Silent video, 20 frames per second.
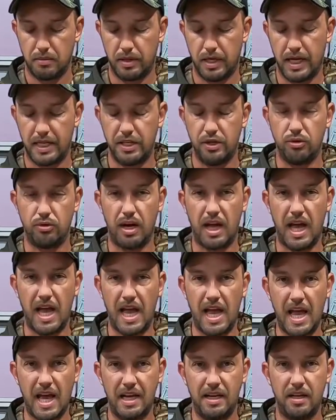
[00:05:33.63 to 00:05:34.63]
and you
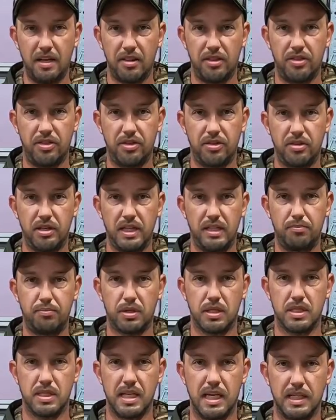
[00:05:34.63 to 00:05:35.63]
add
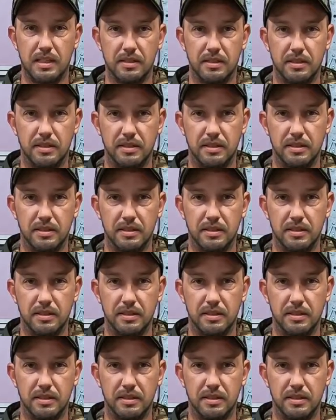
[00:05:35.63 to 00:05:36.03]
30%,